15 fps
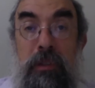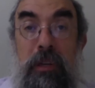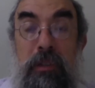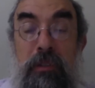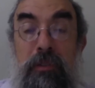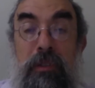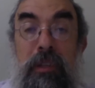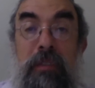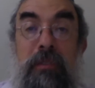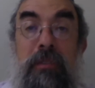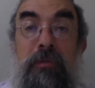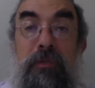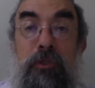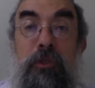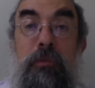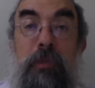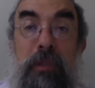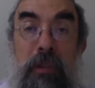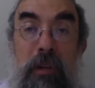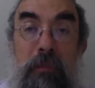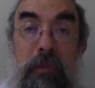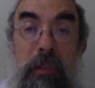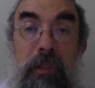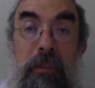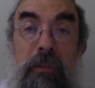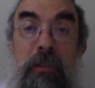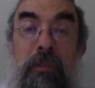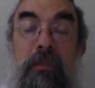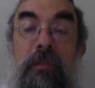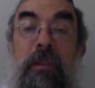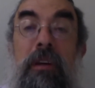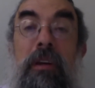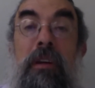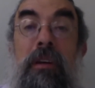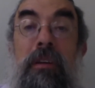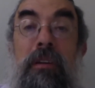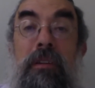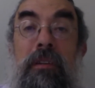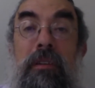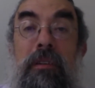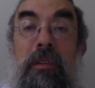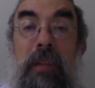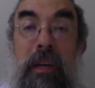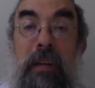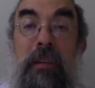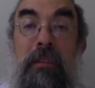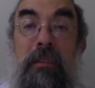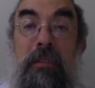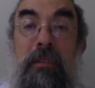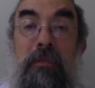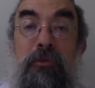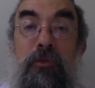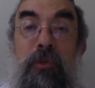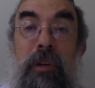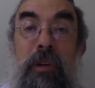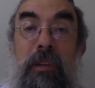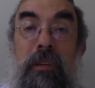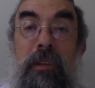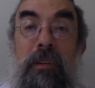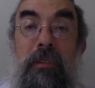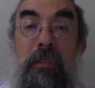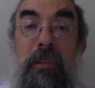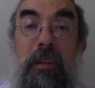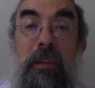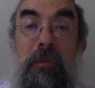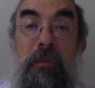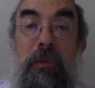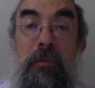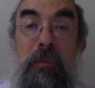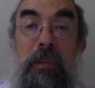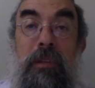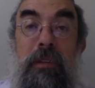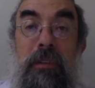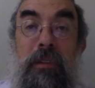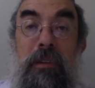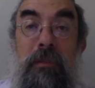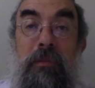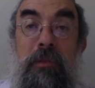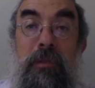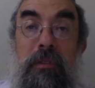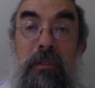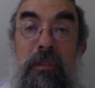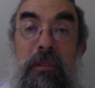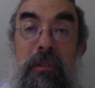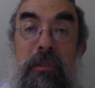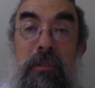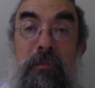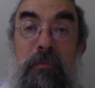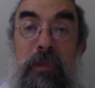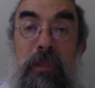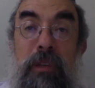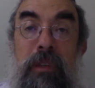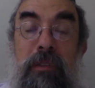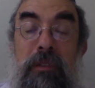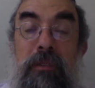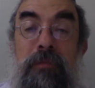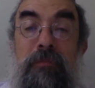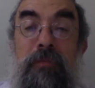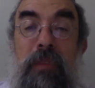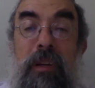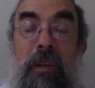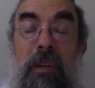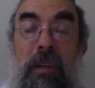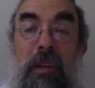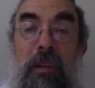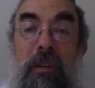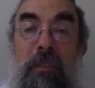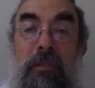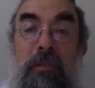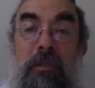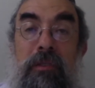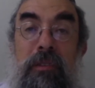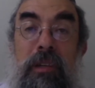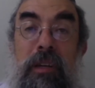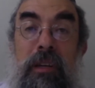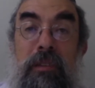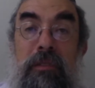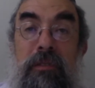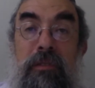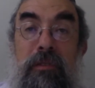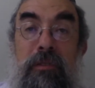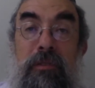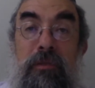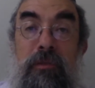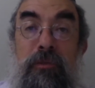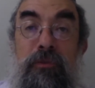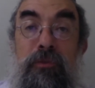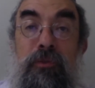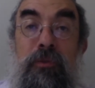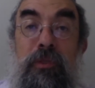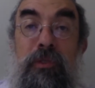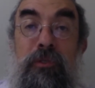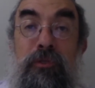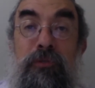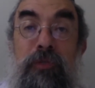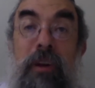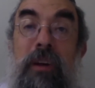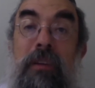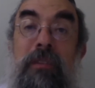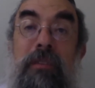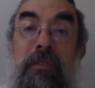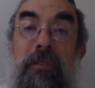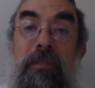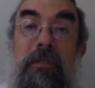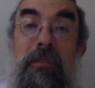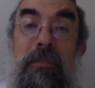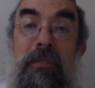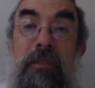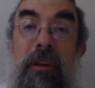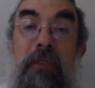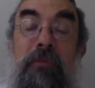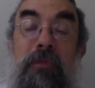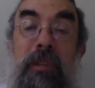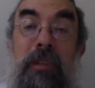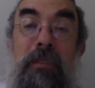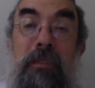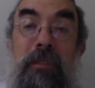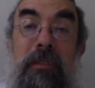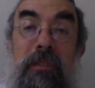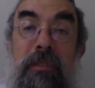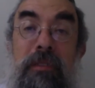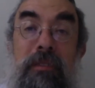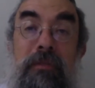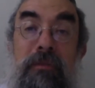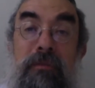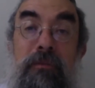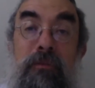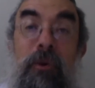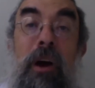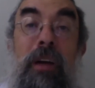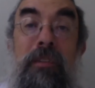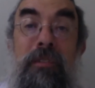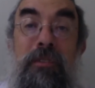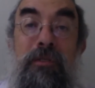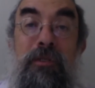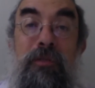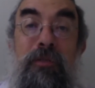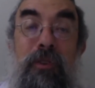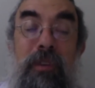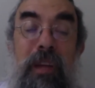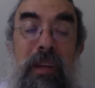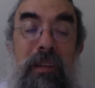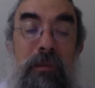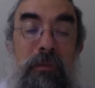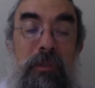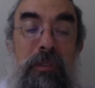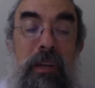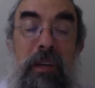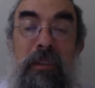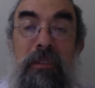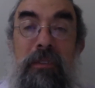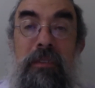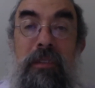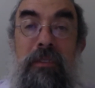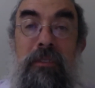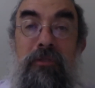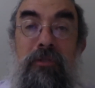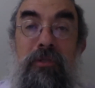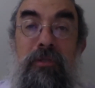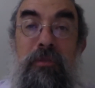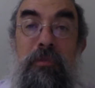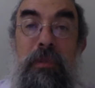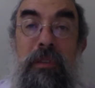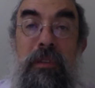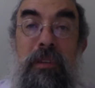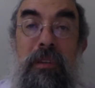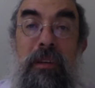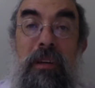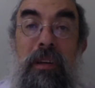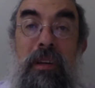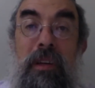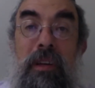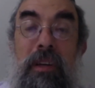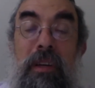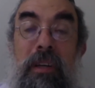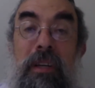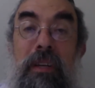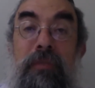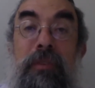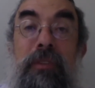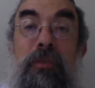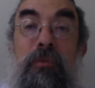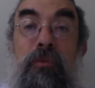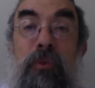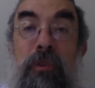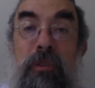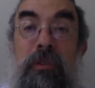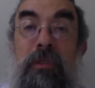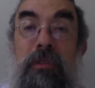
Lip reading: protect you? I'll protect you against the fishermen. Come here on land, on dry land, together with me, and I will protect you." So they answered, "You foolish fox, are you not the wisest of all animals? How can you say such a stupid thing?